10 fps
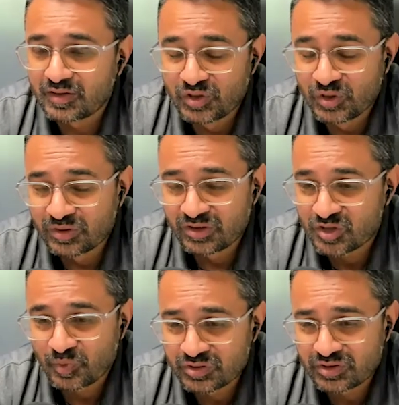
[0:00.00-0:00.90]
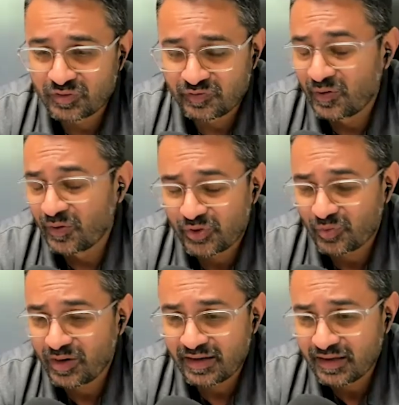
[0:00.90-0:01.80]
do what they're supposed to do, if they don't
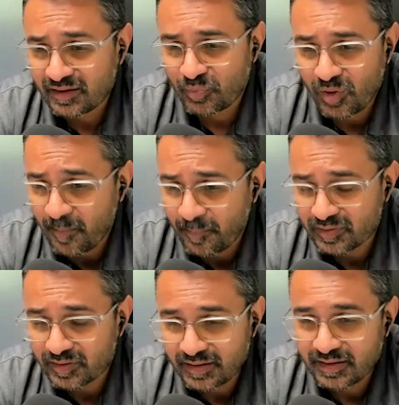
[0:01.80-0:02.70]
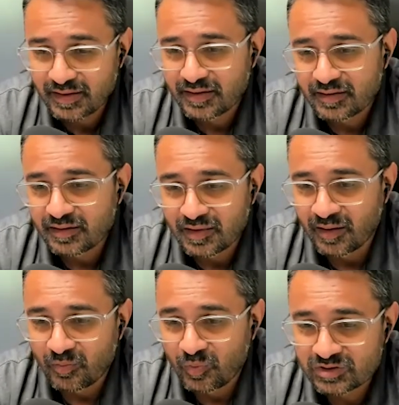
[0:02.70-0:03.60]
thread in properly,
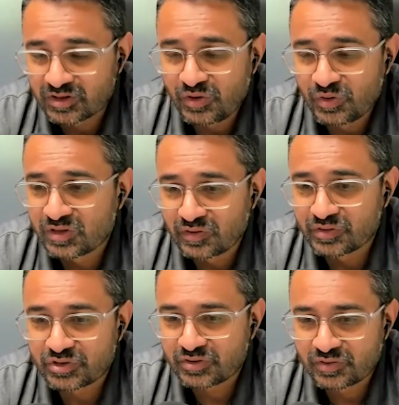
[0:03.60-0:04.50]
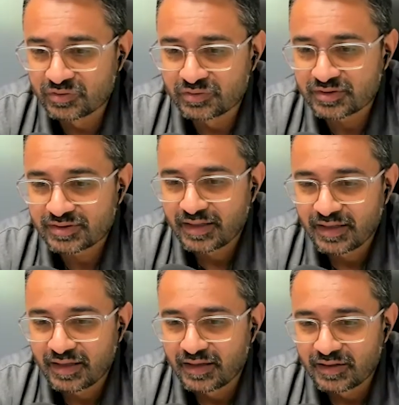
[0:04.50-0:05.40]
then what's the use of those screws?
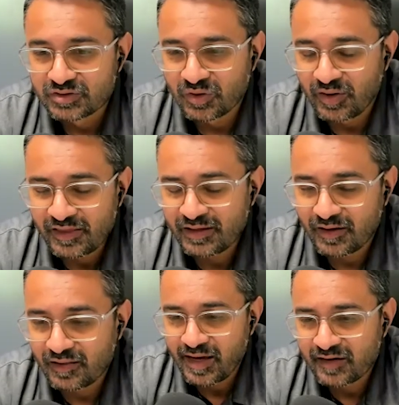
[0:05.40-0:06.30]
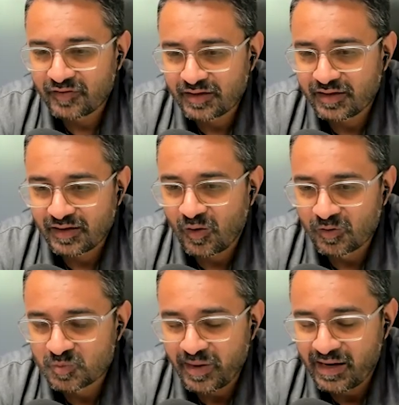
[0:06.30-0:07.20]
So I think a of it
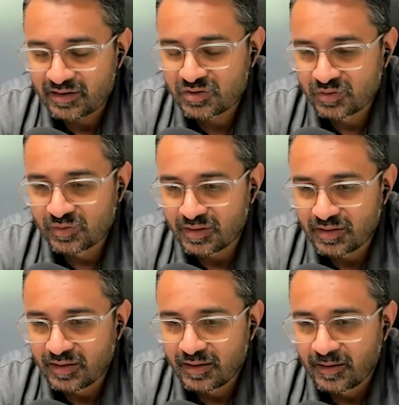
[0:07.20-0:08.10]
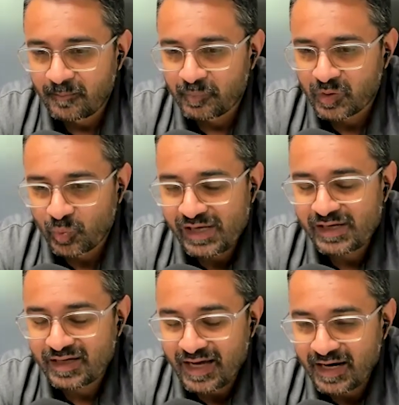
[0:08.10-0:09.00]
goes back to, we
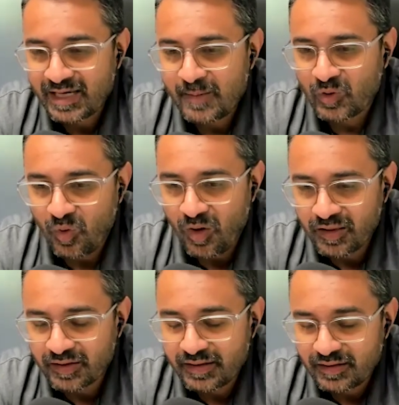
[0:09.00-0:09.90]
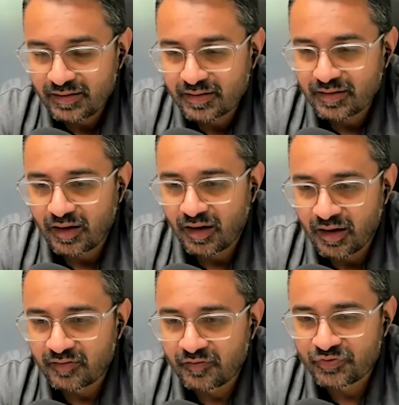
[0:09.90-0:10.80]
got to keep quality
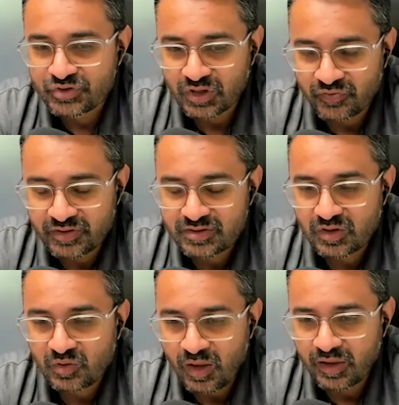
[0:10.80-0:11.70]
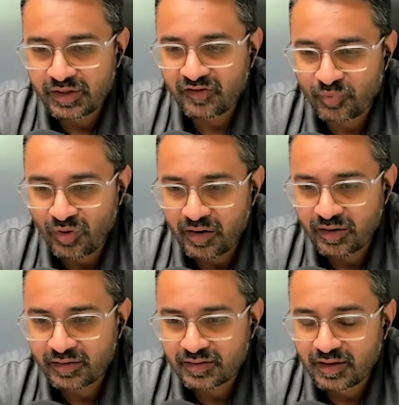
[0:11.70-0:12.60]
of service, quality of
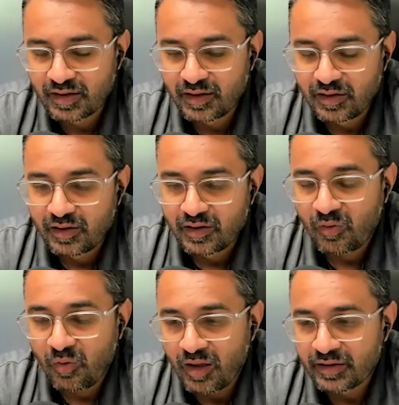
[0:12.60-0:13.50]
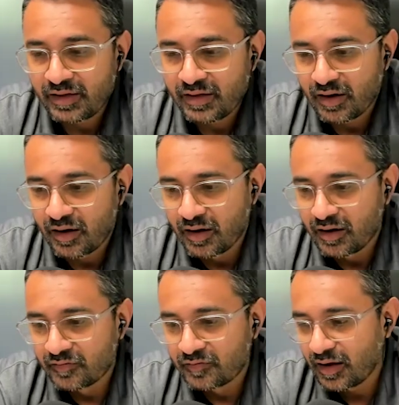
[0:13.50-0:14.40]
product, quality
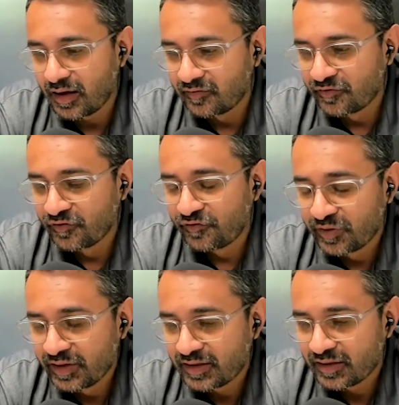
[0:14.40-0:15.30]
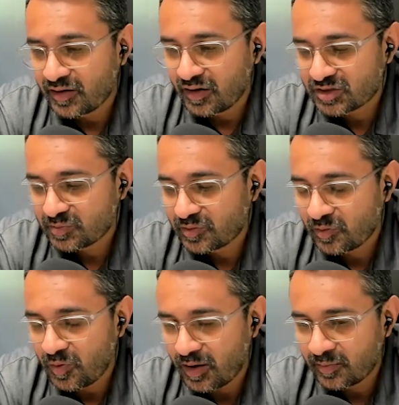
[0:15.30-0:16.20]
of fulfilling the customer
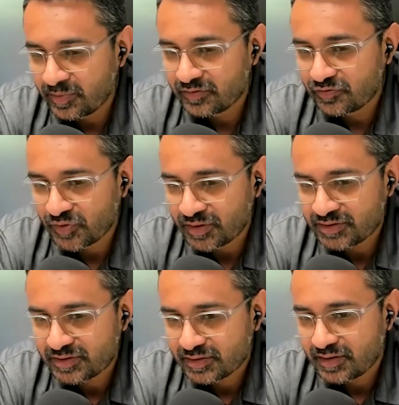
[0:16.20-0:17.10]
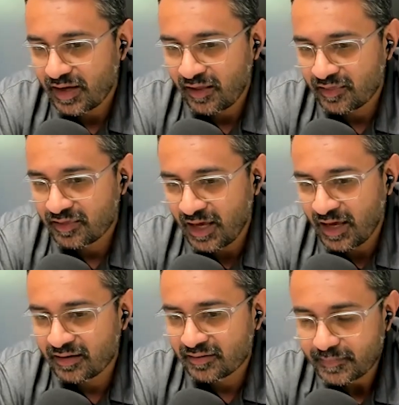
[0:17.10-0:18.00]
requirement first, and
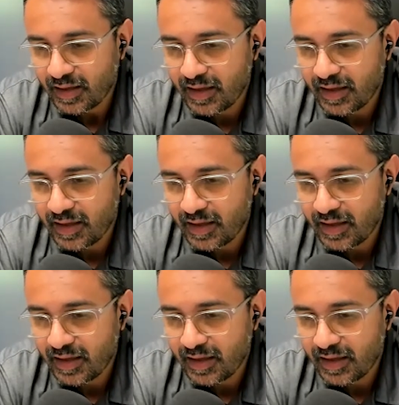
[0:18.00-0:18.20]
then